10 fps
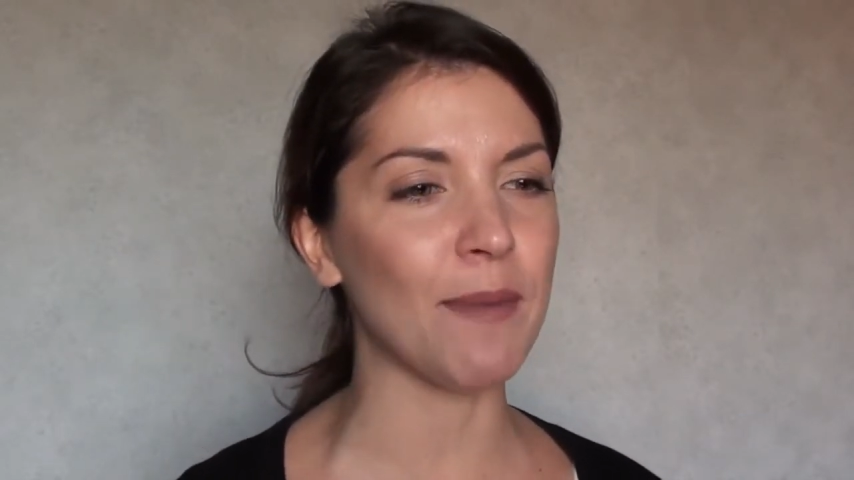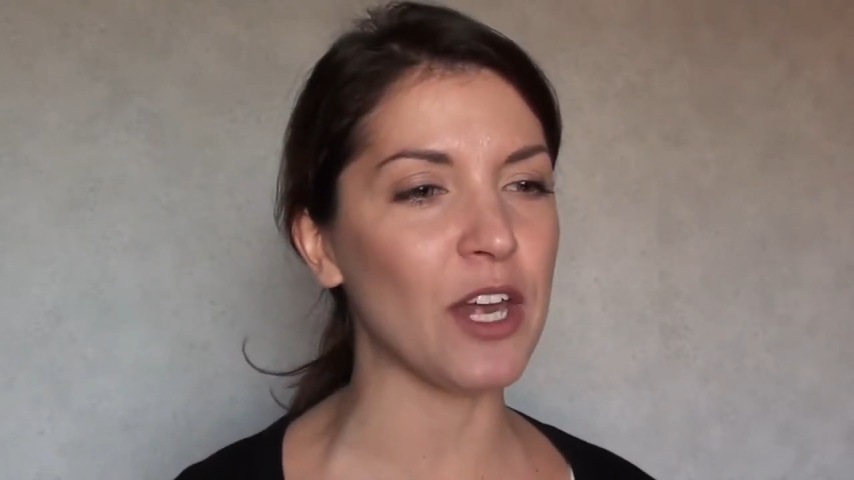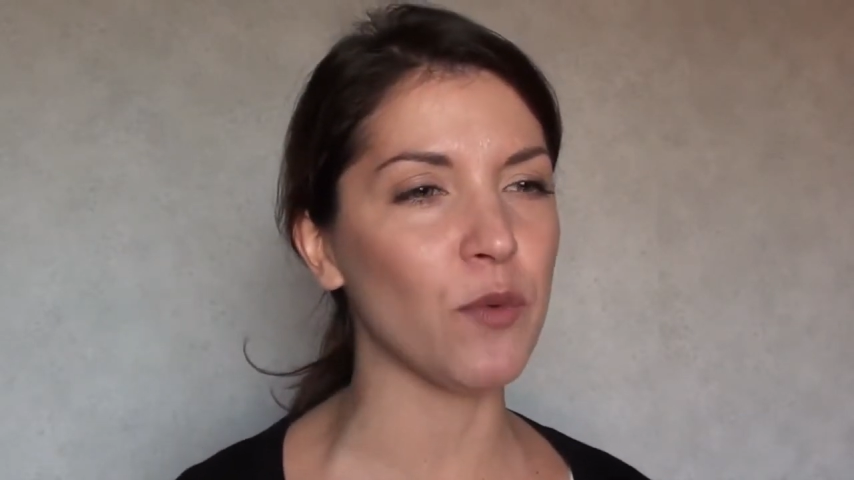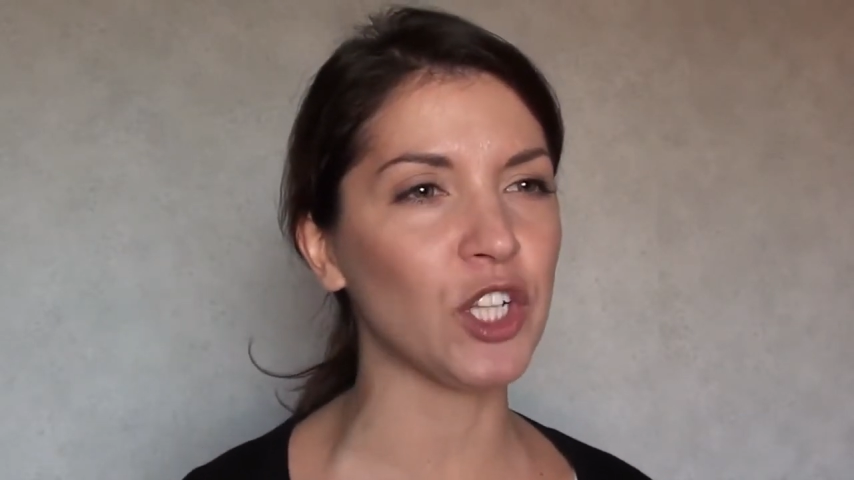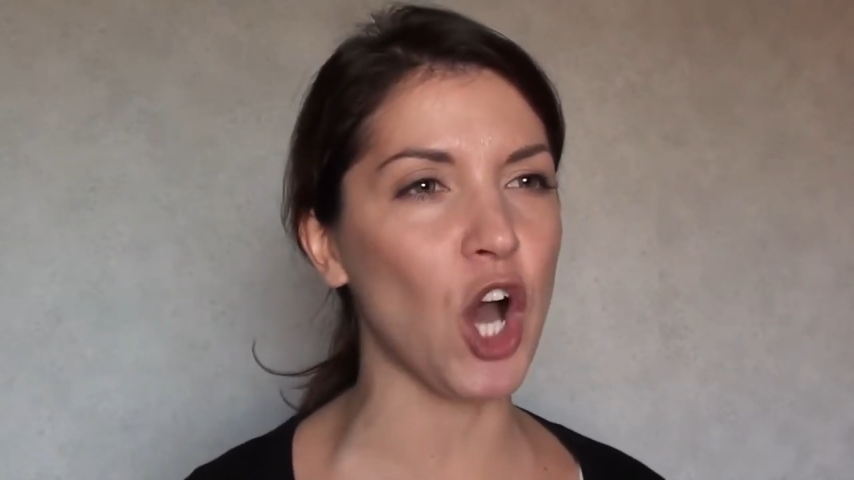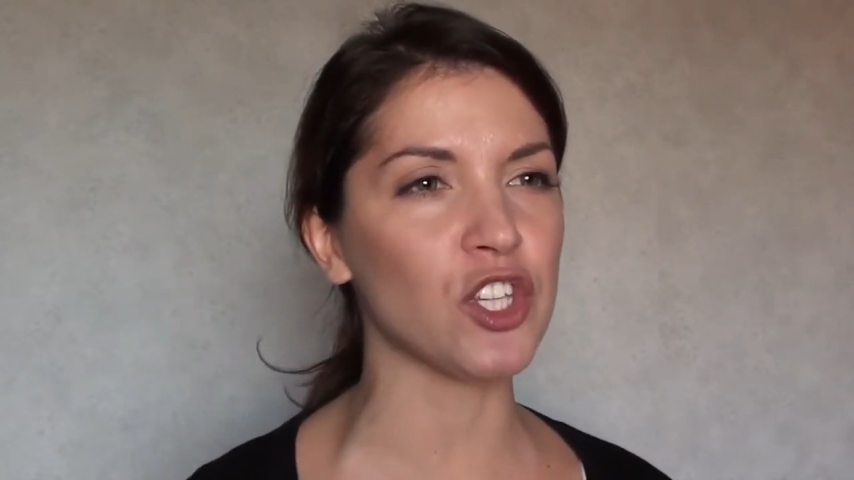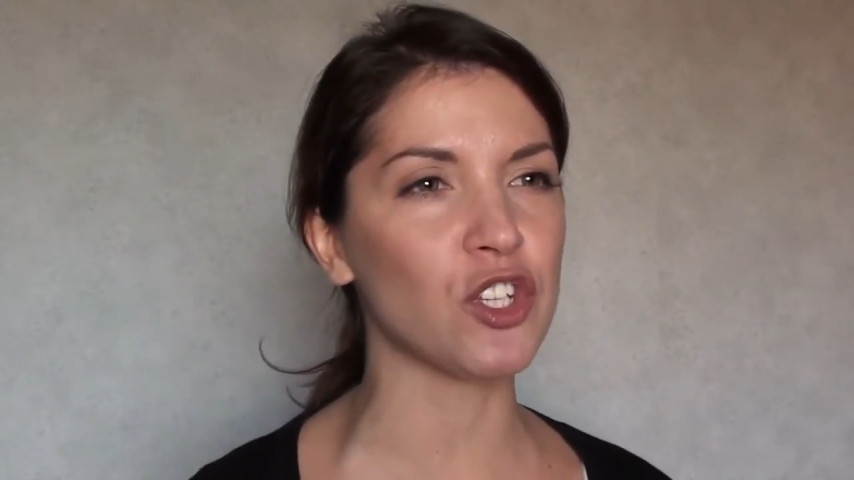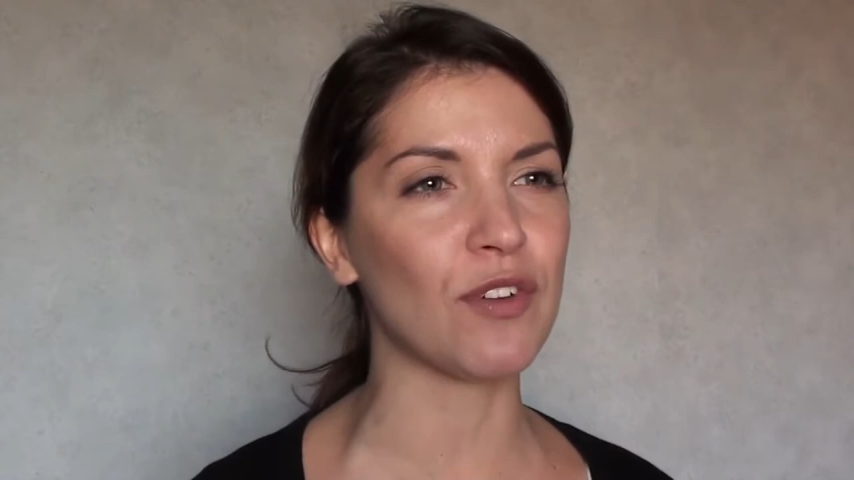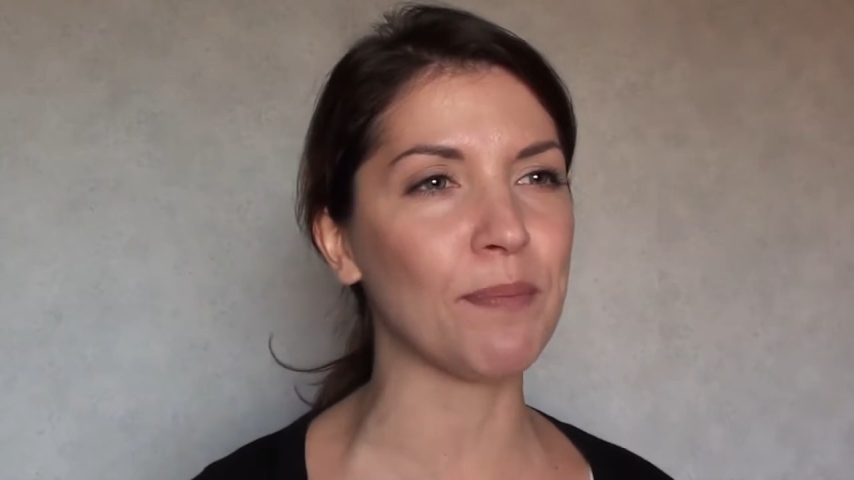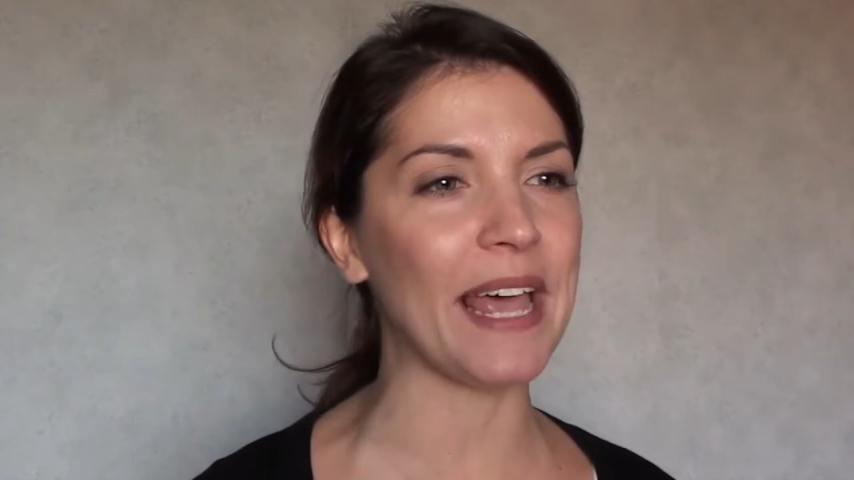money will cost
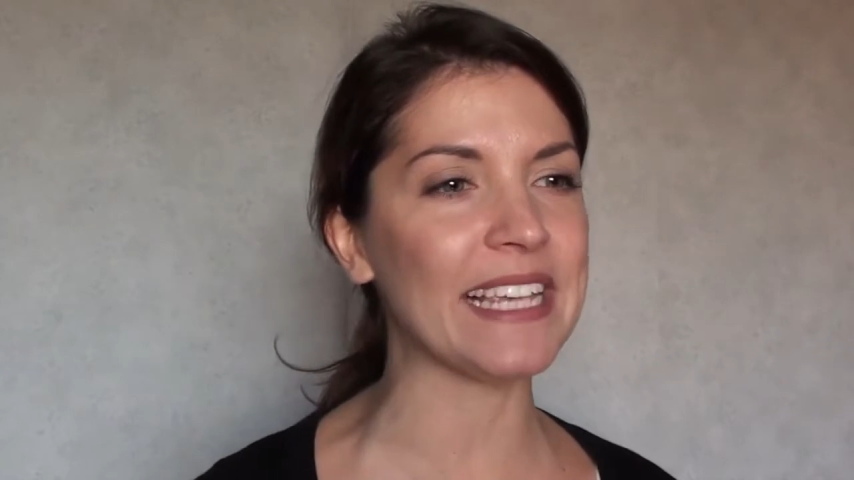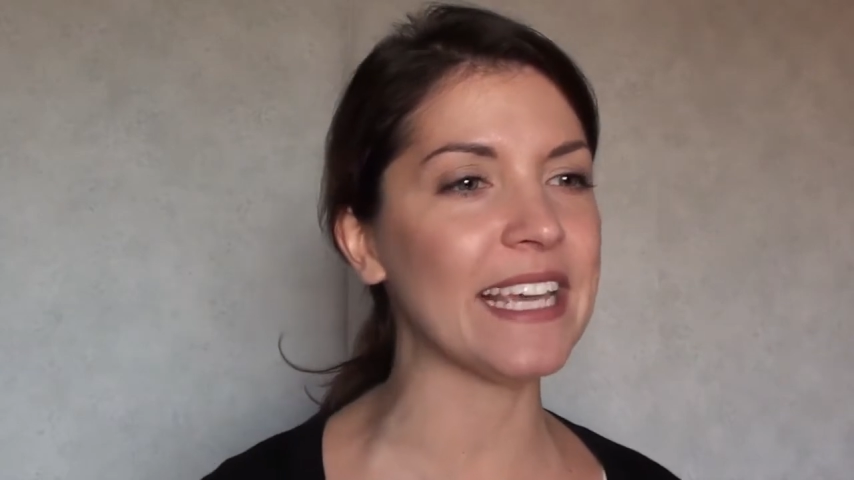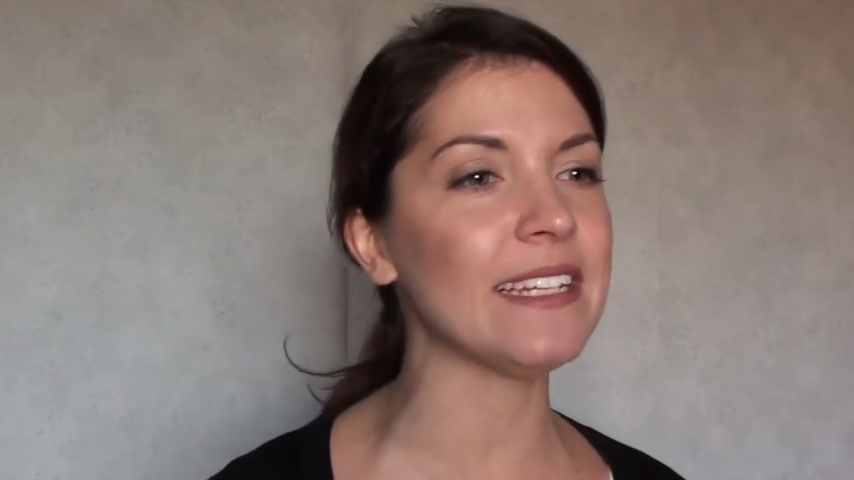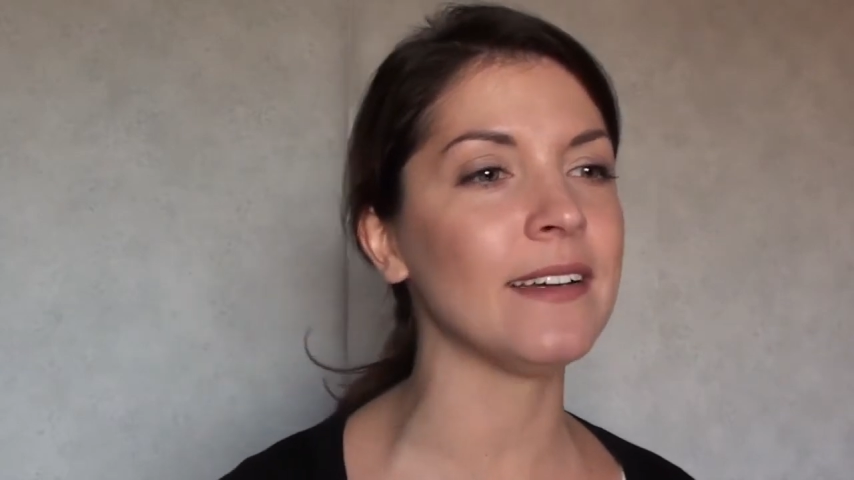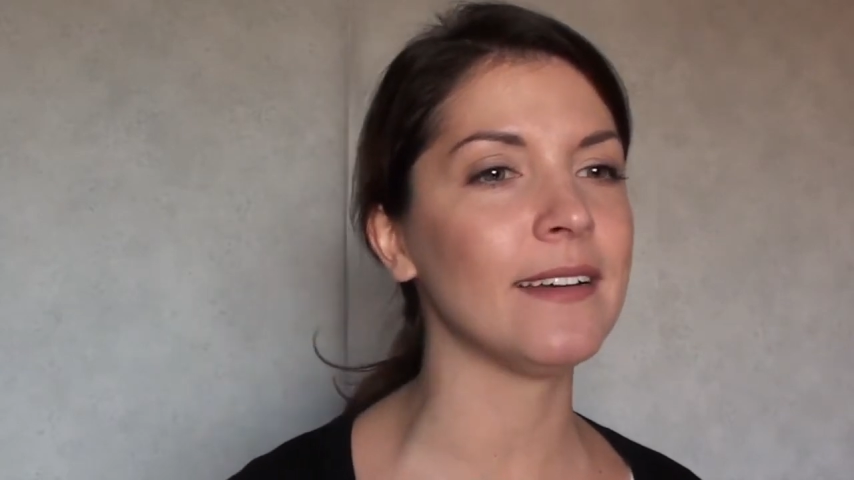to replace it.